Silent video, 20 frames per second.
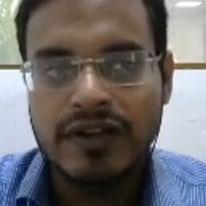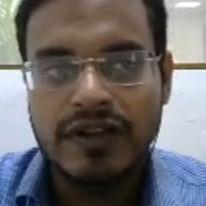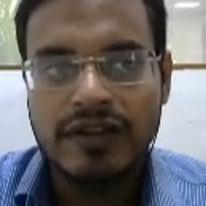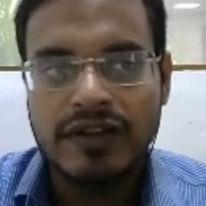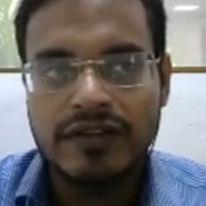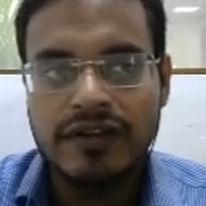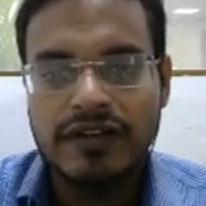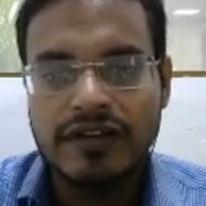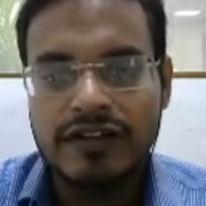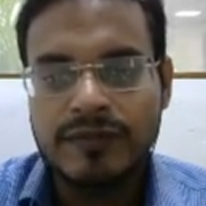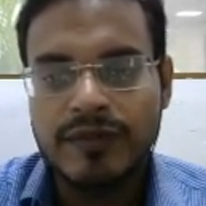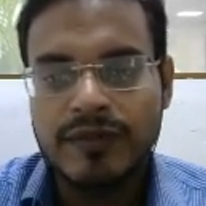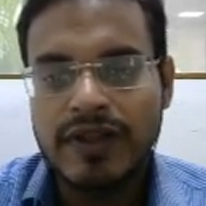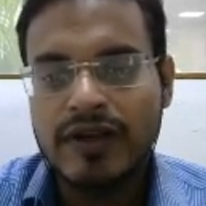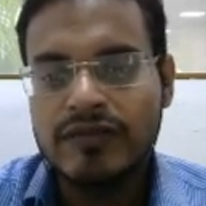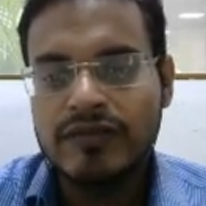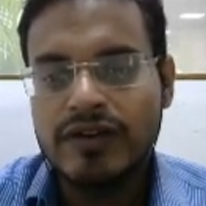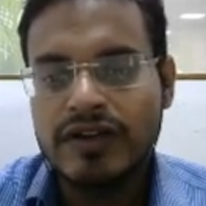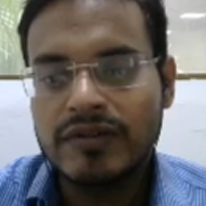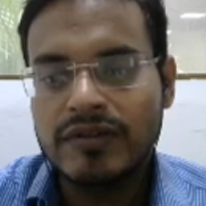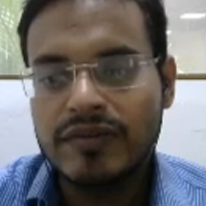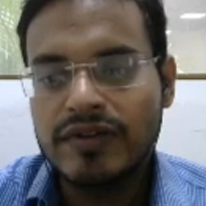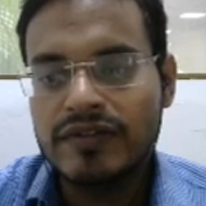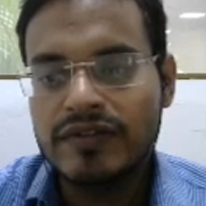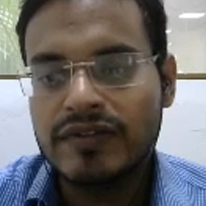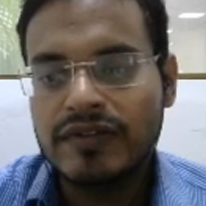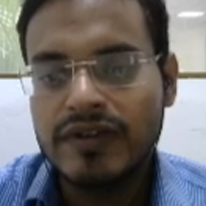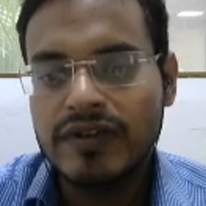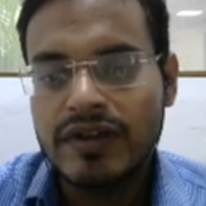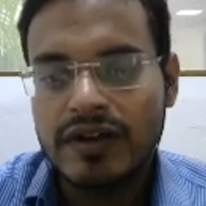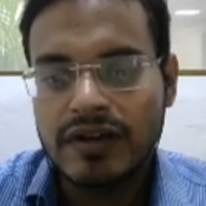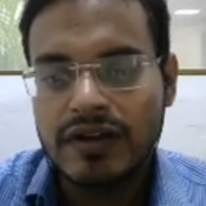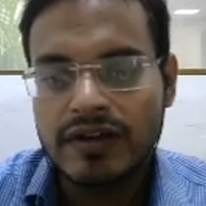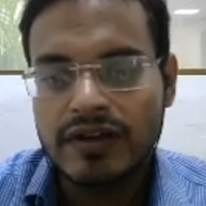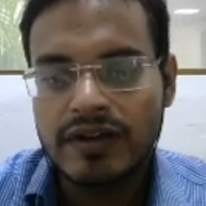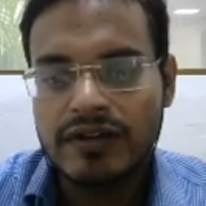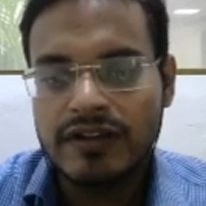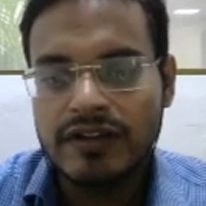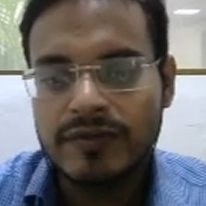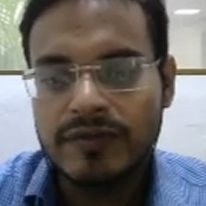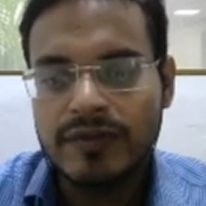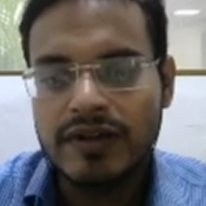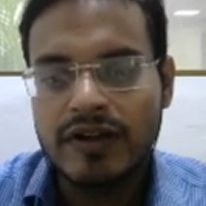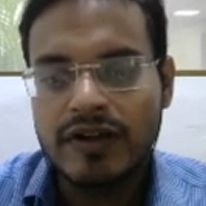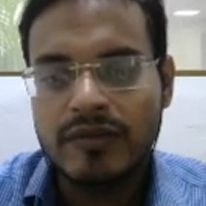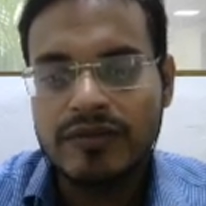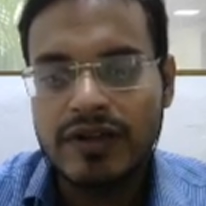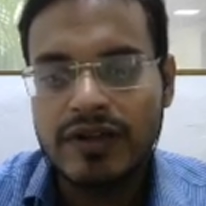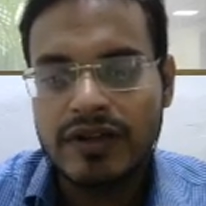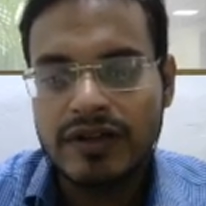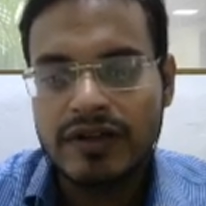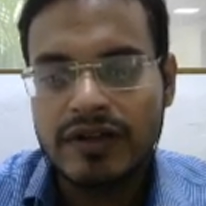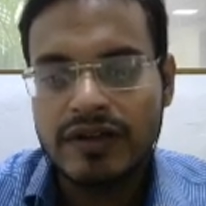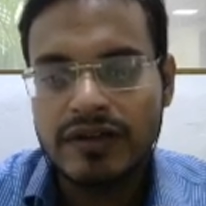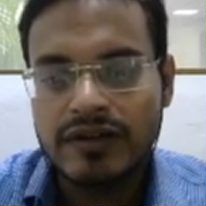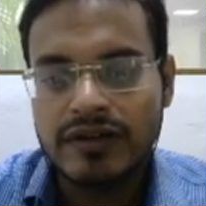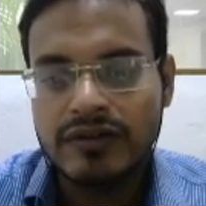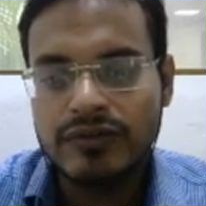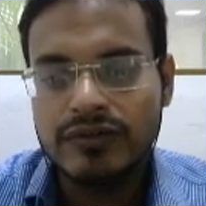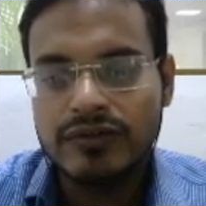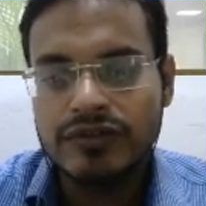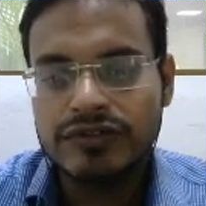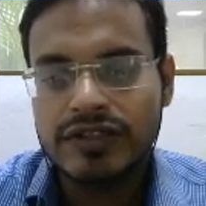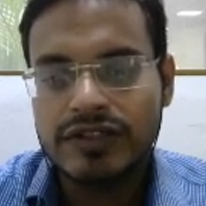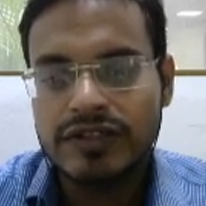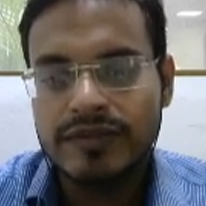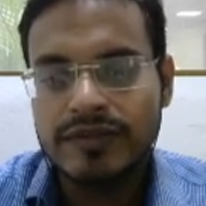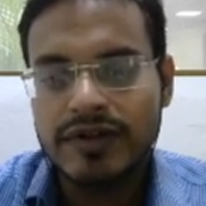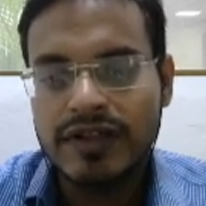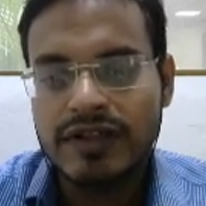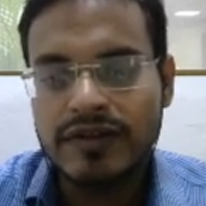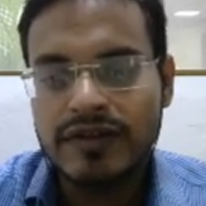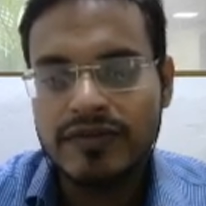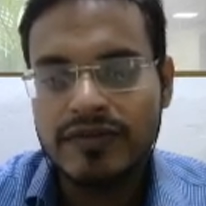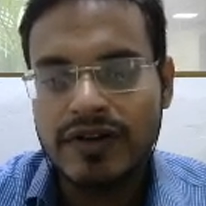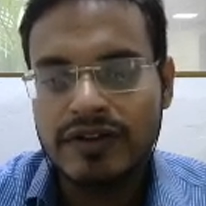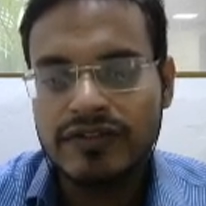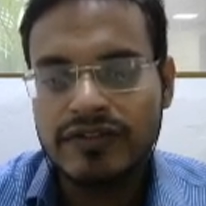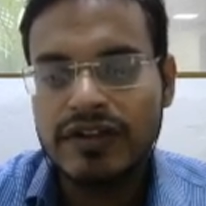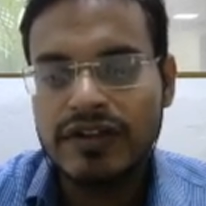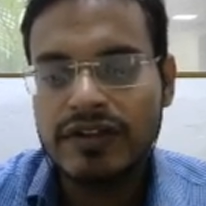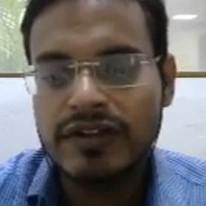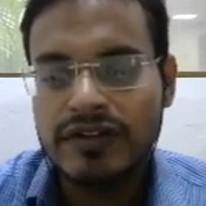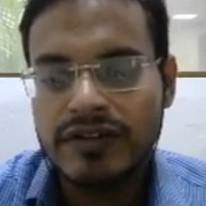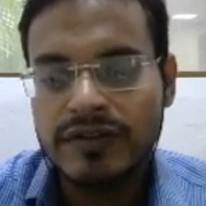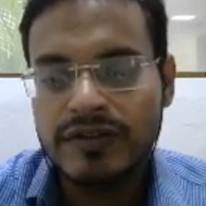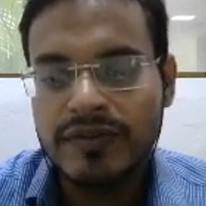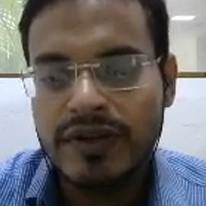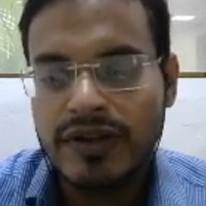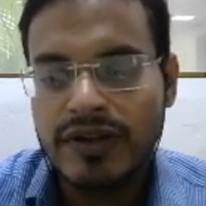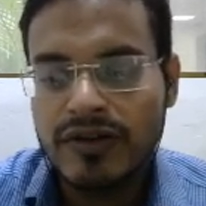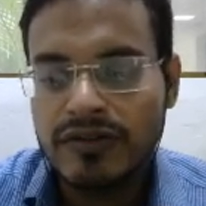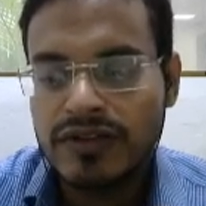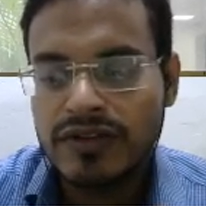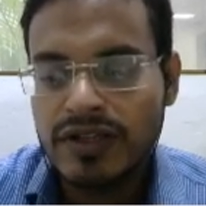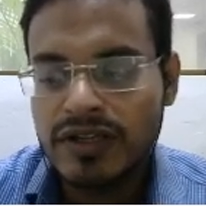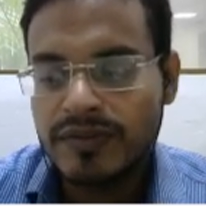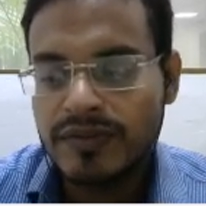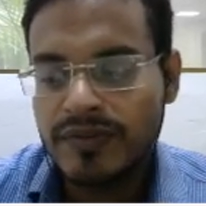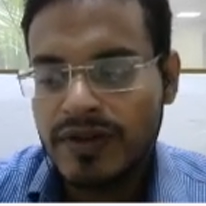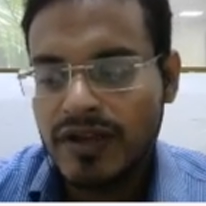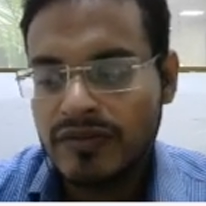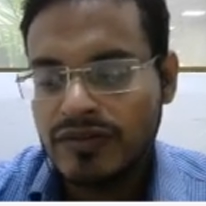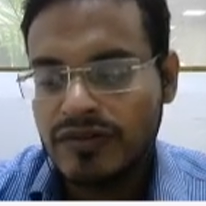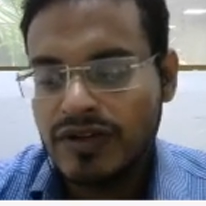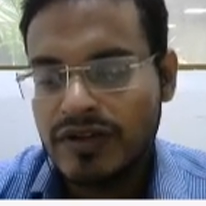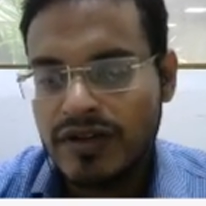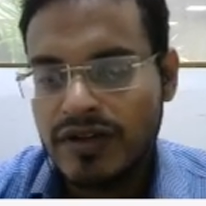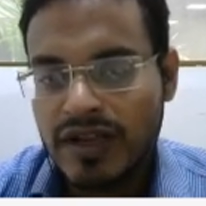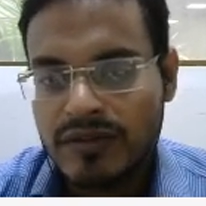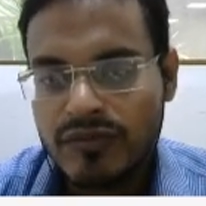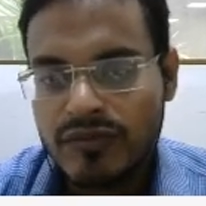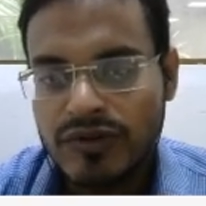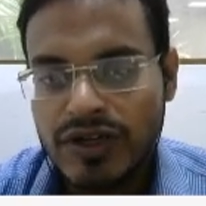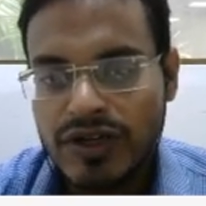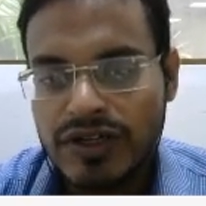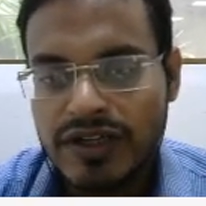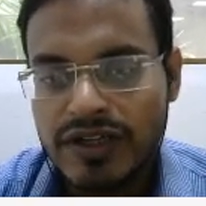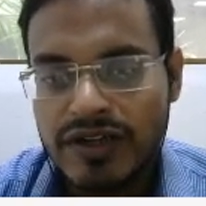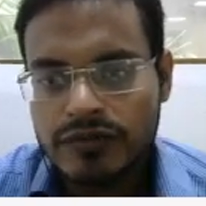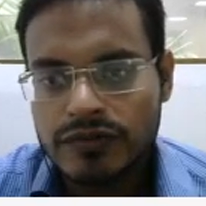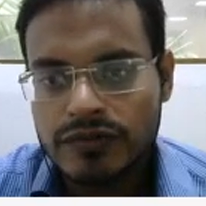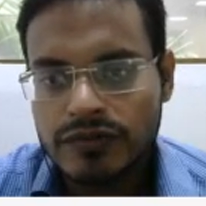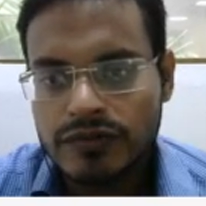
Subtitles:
Then display unit means the display of the codes as well as the functioning is displaying on the display unit like monitor.